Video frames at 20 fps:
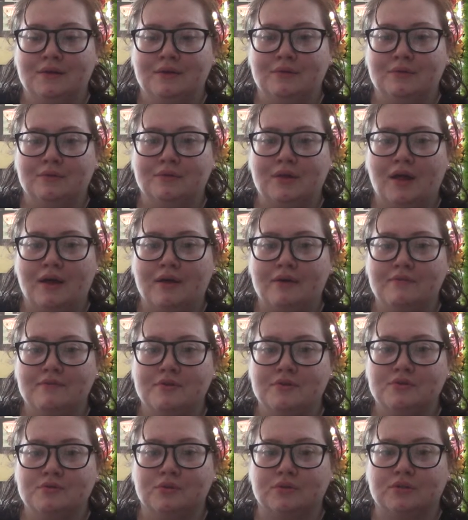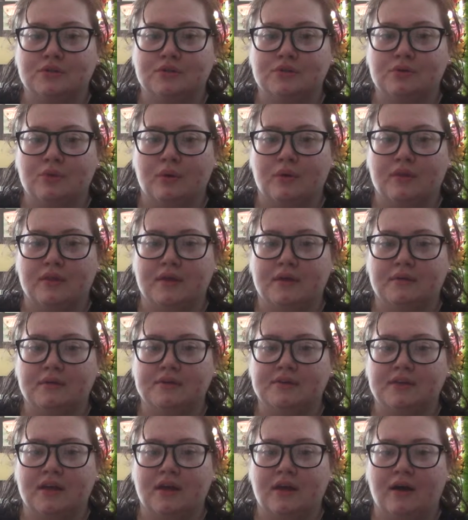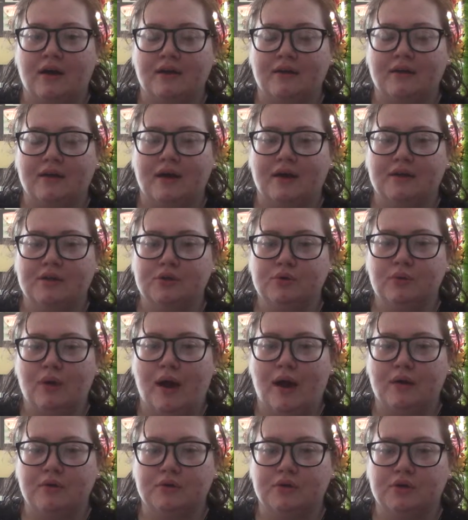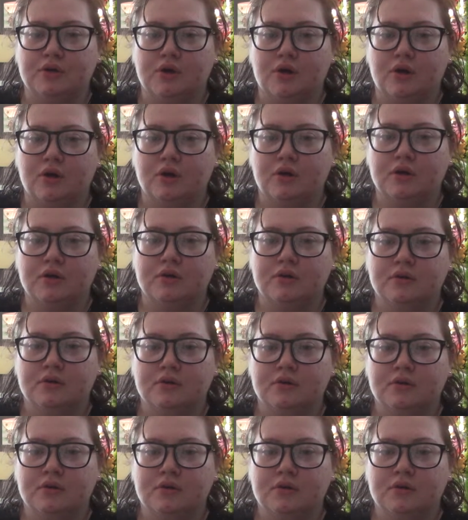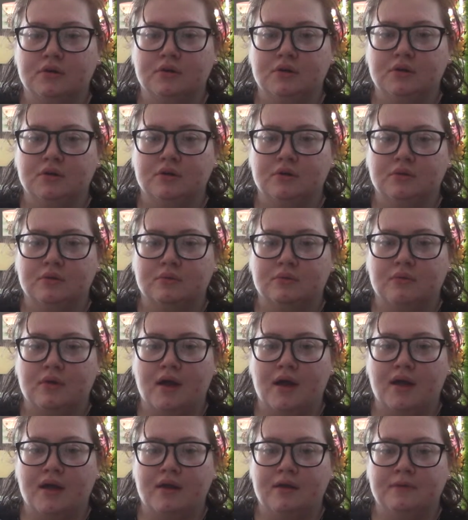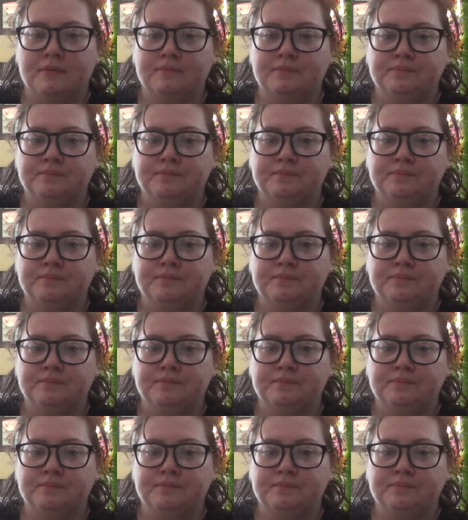Well, not confused what to do with it, because I knew how to cook, right?